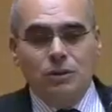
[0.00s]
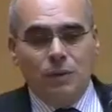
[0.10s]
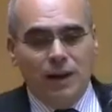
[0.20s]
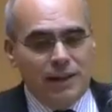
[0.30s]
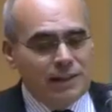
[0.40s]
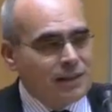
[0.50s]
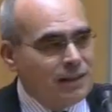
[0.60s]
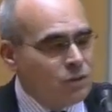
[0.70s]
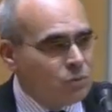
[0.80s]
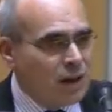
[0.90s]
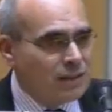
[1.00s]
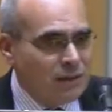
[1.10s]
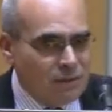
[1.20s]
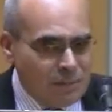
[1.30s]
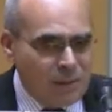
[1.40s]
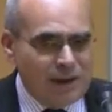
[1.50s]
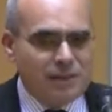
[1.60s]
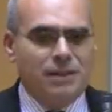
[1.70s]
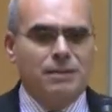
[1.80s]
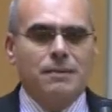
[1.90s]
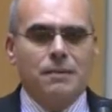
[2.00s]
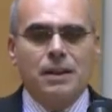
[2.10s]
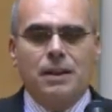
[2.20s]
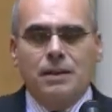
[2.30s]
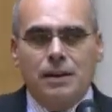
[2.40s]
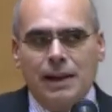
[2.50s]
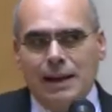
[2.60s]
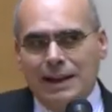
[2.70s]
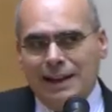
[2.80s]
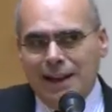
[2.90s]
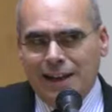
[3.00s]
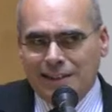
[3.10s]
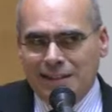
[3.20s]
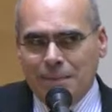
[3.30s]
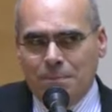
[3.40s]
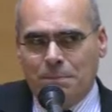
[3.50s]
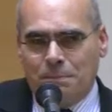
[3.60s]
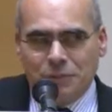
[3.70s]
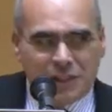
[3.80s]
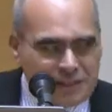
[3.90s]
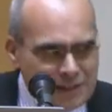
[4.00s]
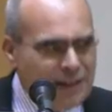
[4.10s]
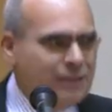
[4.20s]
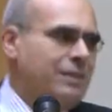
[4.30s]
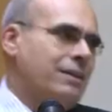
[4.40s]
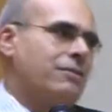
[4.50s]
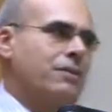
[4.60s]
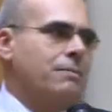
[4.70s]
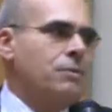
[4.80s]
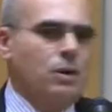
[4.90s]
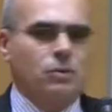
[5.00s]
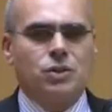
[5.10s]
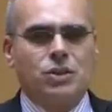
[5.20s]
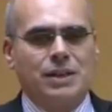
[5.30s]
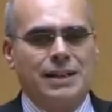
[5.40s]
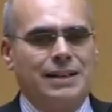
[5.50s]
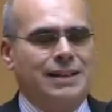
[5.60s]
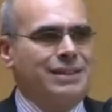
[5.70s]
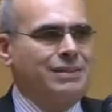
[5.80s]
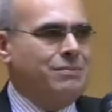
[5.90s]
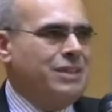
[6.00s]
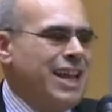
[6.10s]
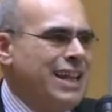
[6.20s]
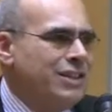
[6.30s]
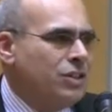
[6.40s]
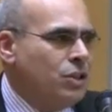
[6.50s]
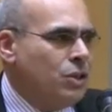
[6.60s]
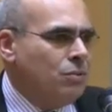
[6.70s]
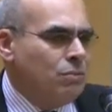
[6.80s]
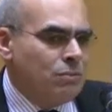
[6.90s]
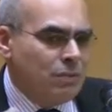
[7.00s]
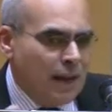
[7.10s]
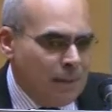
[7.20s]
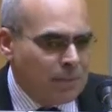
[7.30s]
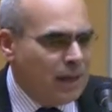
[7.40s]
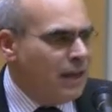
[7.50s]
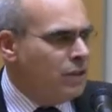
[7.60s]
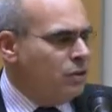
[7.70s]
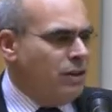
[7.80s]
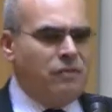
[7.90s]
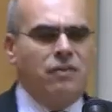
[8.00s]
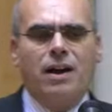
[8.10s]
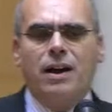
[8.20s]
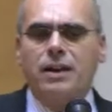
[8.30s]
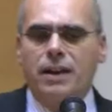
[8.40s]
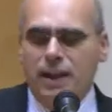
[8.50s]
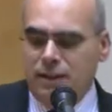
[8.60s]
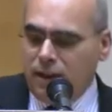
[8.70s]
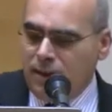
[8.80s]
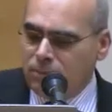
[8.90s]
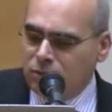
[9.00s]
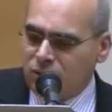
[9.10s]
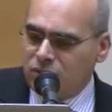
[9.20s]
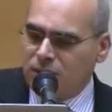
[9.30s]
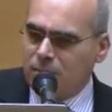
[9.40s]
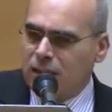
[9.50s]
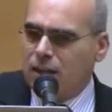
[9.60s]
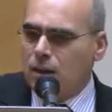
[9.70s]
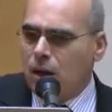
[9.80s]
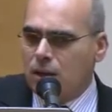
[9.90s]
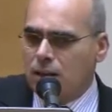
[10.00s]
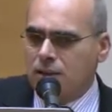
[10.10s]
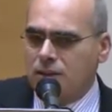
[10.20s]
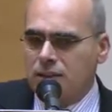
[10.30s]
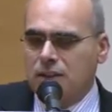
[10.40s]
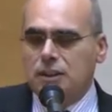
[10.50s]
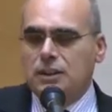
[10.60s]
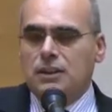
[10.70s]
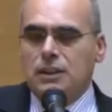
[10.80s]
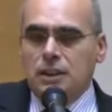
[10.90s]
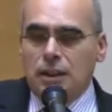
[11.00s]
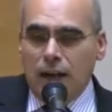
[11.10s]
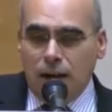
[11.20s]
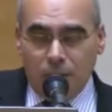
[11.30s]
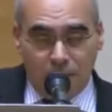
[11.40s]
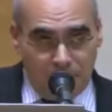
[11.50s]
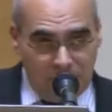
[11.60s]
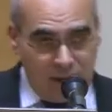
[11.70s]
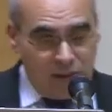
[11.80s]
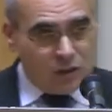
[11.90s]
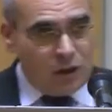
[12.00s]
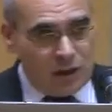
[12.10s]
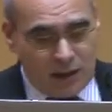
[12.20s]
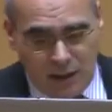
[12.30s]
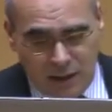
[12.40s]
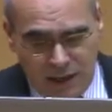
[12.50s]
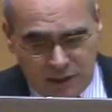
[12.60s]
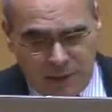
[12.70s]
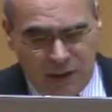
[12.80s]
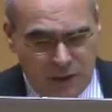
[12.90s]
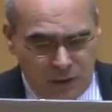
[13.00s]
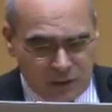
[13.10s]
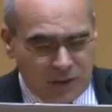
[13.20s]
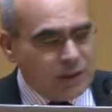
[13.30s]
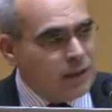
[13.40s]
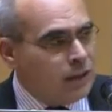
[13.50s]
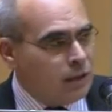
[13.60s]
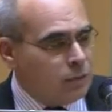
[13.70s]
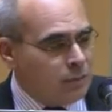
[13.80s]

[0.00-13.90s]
whereas constructive comparison it has a prescriptive approach. It tends to update, define, and improve some legal orders. Now, historical has been used in